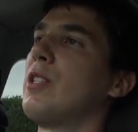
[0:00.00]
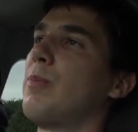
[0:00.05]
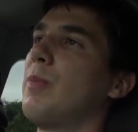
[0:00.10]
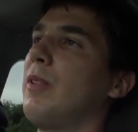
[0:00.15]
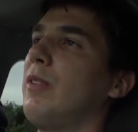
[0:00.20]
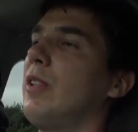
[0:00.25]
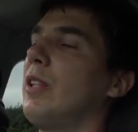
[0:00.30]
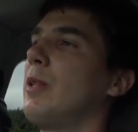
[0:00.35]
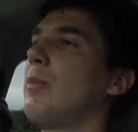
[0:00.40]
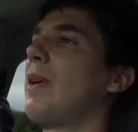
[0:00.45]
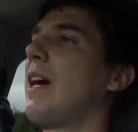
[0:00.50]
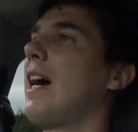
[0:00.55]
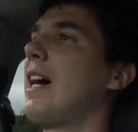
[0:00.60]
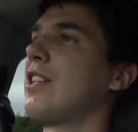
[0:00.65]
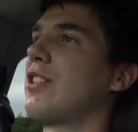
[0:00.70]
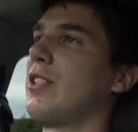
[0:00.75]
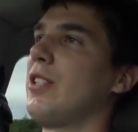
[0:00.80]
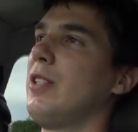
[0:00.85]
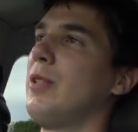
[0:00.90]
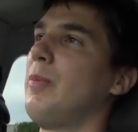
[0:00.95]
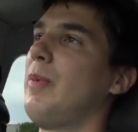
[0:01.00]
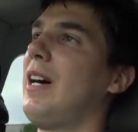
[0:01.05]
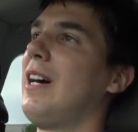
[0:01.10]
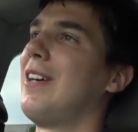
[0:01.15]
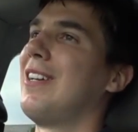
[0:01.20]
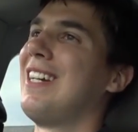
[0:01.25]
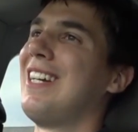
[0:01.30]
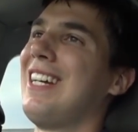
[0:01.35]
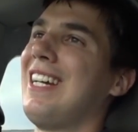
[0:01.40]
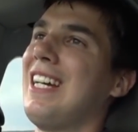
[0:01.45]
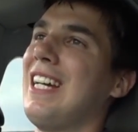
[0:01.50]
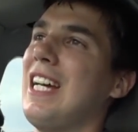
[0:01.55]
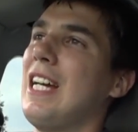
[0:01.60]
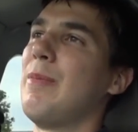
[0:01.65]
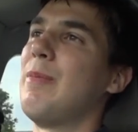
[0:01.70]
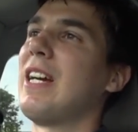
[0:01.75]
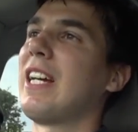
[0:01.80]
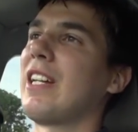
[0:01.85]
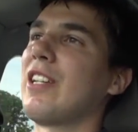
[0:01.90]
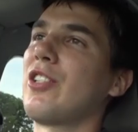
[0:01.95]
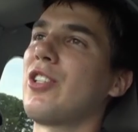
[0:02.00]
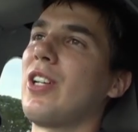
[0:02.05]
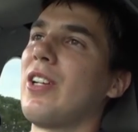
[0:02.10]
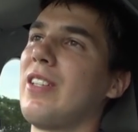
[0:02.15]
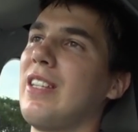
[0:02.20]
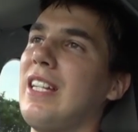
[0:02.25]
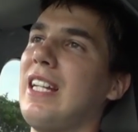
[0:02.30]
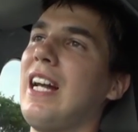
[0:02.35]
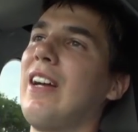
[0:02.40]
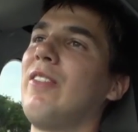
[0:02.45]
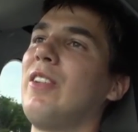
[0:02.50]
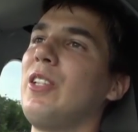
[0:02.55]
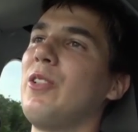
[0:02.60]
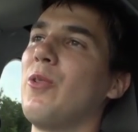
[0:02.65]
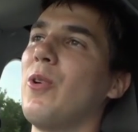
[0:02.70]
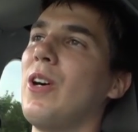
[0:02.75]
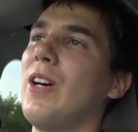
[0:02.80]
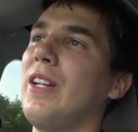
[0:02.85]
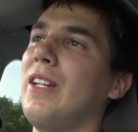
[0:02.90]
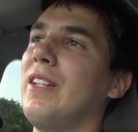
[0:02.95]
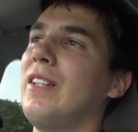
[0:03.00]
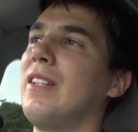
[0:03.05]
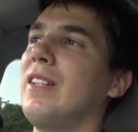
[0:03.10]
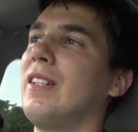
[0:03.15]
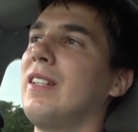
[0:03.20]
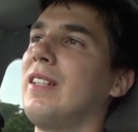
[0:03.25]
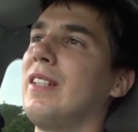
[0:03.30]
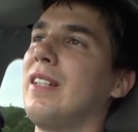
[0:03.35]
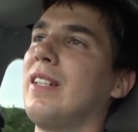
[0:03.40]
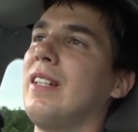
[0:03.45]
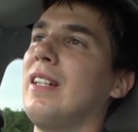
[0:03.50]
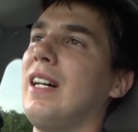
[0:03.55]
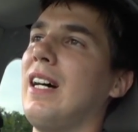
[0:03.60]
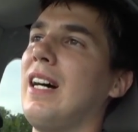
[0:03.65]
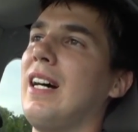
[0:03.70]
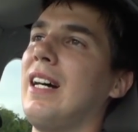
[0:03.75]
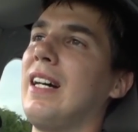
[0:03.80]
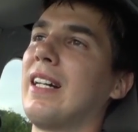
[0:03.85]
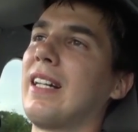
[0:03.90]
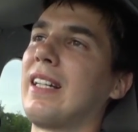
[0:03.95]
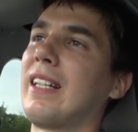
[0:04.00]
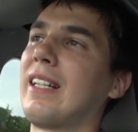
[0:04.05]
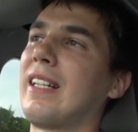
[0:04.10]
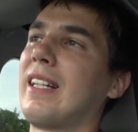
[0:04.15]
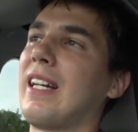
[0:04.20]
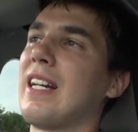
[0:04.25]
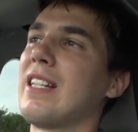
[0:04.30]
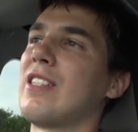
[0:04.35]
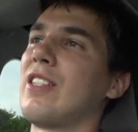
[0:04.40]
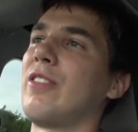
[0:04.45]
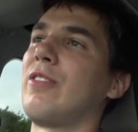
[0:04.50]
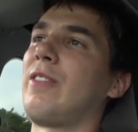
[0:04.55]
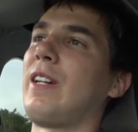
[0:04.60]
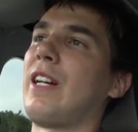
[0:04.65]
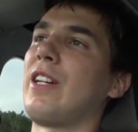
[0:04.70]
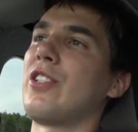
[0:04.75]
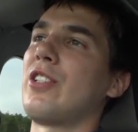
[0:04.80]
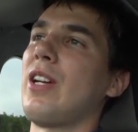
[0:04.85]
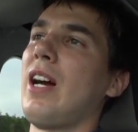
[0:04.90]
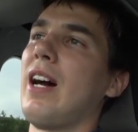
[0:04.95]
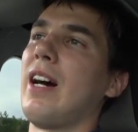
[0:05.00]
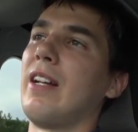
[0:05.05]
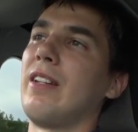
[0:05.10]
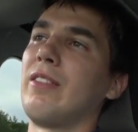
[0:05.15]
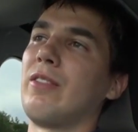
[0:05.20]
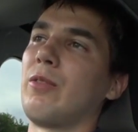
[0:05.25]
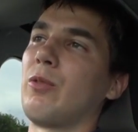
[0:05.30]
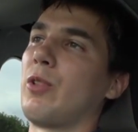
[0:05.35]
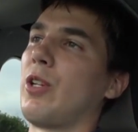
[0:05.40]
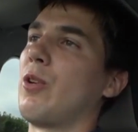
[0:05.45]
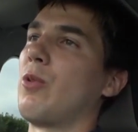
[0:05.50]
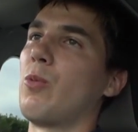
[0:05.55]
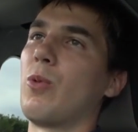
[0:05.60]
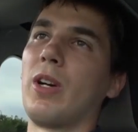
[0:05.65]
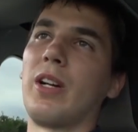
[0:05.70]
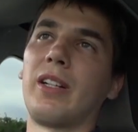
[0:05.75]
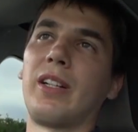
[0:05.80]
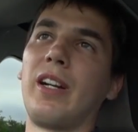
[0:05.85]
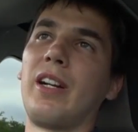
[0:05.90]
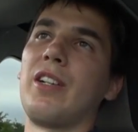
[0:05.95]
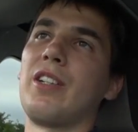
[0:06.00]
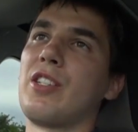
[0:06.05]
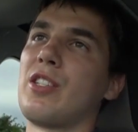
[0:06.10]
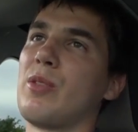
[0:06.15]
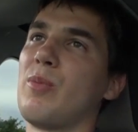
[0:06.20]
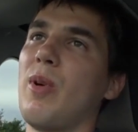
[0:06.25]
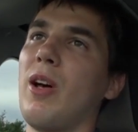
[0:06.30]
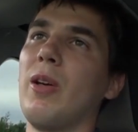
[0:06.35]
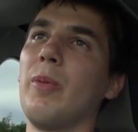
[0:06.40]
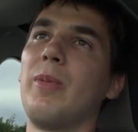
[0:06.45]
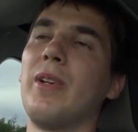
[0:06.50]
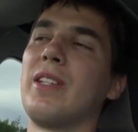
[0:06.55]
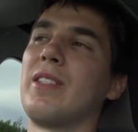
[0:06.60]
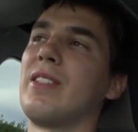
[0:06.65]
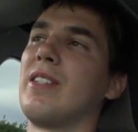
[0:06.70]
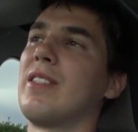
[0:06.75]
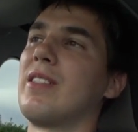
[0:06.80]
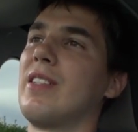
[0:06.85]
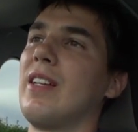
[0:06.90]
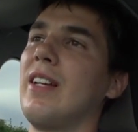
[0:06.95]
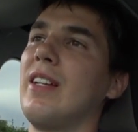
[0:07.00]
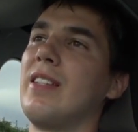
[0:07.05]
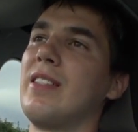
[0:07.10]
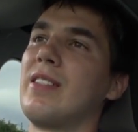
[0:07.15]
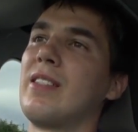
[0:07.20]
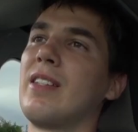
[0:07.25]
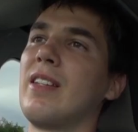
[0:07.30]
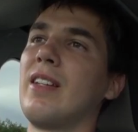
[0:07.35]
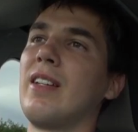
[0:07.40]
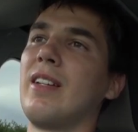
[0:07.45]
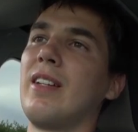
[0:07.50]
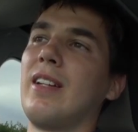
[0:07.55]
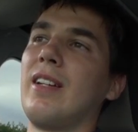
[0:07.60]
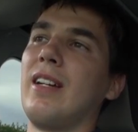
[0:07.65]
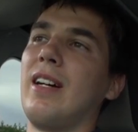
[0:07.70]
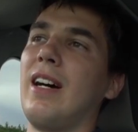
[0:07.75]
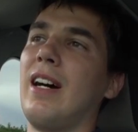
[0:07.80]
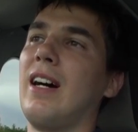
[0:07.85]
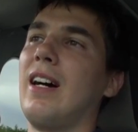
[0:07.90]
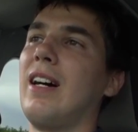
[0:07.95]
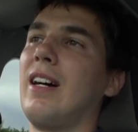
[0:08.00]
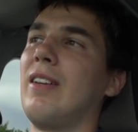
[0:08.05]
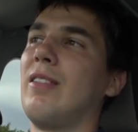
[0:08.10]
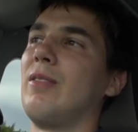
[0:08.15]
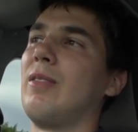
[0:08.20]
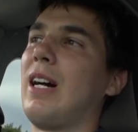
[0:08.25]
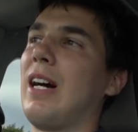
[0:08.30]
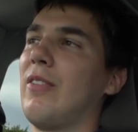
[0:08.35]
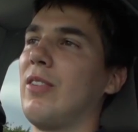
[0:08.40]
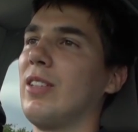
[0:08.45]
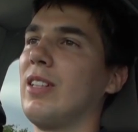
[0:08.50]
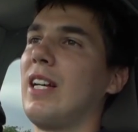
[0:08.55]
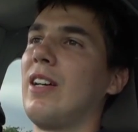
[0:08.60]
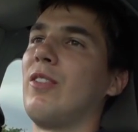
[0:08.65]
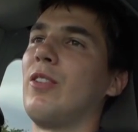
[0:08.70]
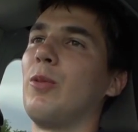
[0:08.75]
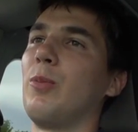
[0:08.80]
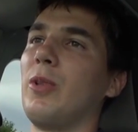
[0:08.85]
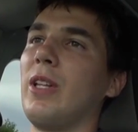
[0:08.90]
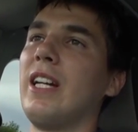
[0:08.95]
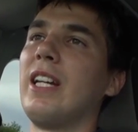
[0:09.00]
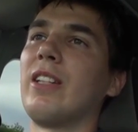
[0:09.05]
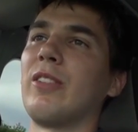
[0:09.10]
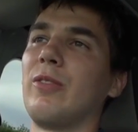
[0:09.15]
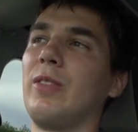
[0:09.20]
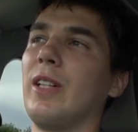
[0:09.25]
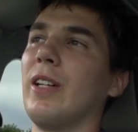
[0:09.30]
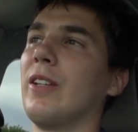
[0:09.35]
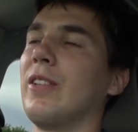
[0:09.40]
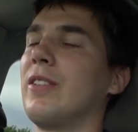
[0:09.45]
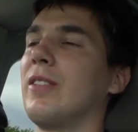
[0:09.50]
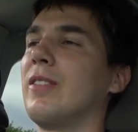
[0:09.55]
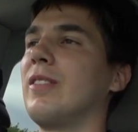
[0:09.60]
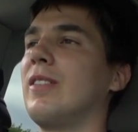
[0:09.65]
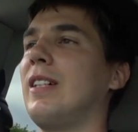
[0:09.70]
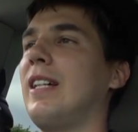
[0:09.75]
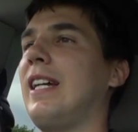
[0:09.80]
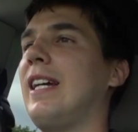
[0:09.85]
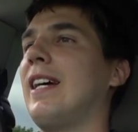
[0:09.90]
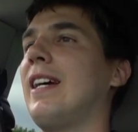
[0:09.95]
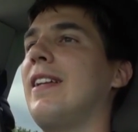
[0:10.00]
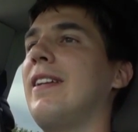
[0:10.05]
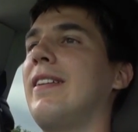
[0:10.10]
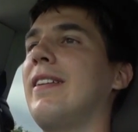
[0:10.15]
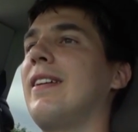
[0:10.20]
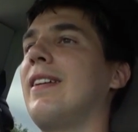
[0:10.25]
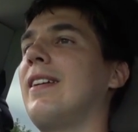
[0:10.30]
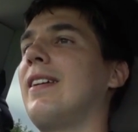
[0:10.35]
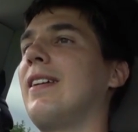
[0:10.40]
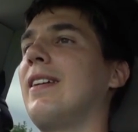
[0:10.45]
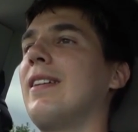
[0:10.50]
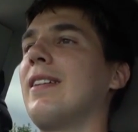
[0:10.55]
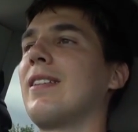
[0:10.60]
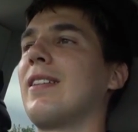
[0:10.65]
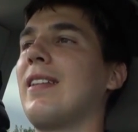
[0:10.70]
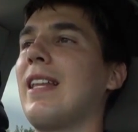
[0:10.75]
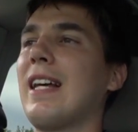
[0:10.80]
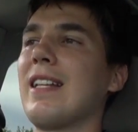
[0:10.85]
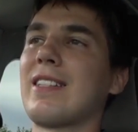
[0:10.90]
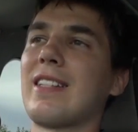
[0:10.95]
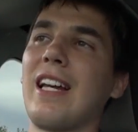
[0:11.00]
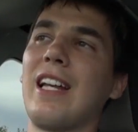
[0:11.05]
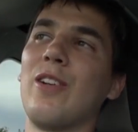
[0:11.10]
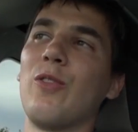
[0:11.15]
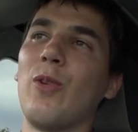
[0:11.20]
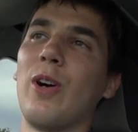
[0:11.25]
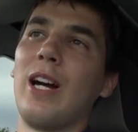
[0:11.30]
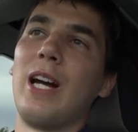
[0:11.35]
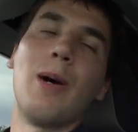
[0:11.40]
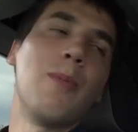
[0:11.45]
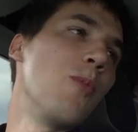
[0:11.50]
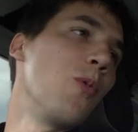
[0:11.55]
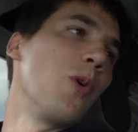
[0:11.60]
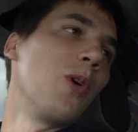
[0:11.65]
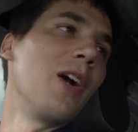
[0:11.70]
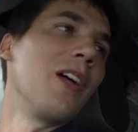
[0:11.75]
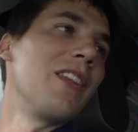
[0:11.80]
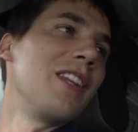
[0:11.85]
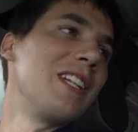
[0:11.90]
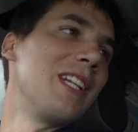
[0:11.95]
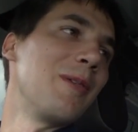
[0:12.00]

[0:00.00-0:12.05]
been really passionate about. And making sure that everyone gets a fair shot. You know, workers, small businesses have a level playing field. And so that's kind of why I'm more on the